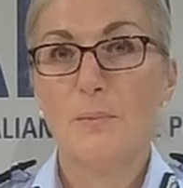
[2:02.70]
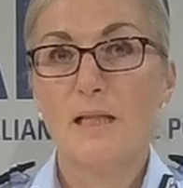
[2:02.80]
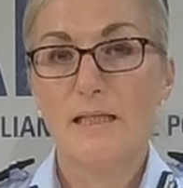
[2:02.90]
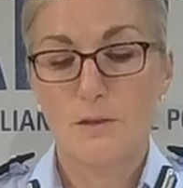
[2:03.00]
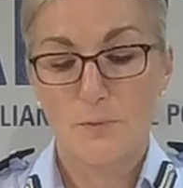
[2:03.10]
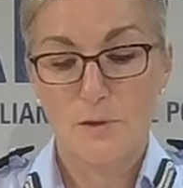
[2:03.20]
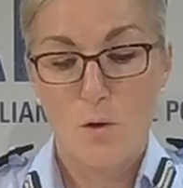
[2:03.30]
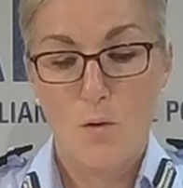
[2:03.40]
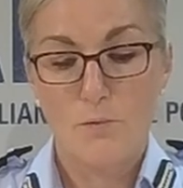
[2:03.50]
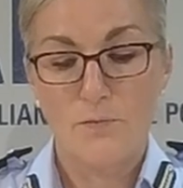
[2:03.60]
police
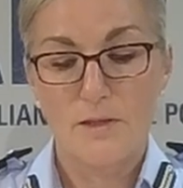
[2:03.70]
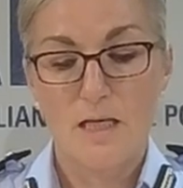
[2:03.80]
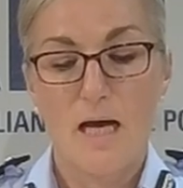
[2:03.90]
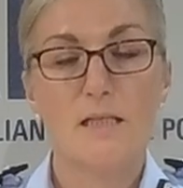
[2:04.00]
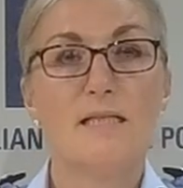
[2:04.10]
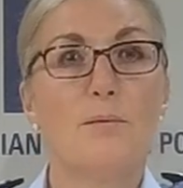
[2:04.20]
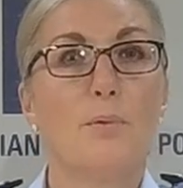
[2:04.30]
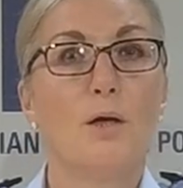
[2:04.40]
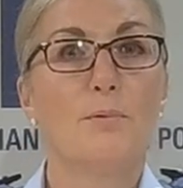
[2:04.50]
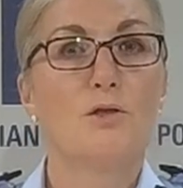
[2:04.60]
resolve to hunt down
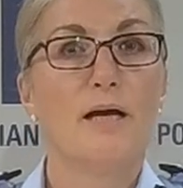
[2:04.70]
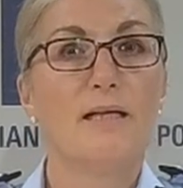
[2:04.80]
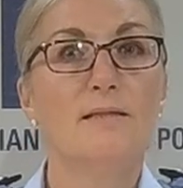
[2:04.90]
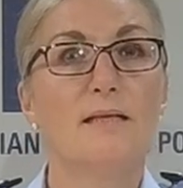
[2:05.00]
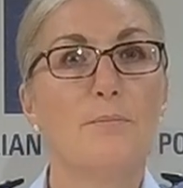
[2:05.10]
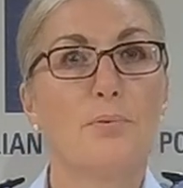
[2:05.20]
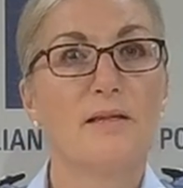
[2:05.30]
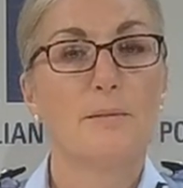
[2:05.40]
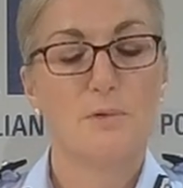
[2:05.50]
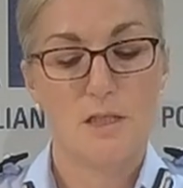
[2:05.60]
perpetrators and
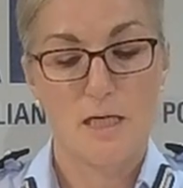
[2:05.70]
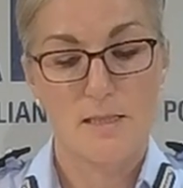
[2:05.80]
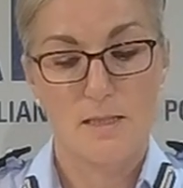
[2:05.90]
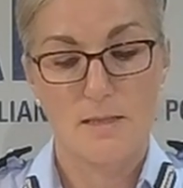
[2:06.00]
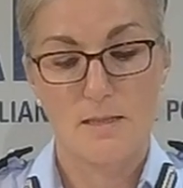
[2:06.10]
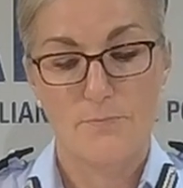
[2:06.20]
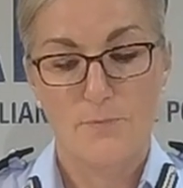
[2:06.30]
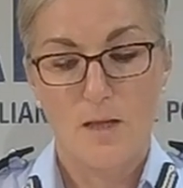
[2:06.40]
bring them to justice.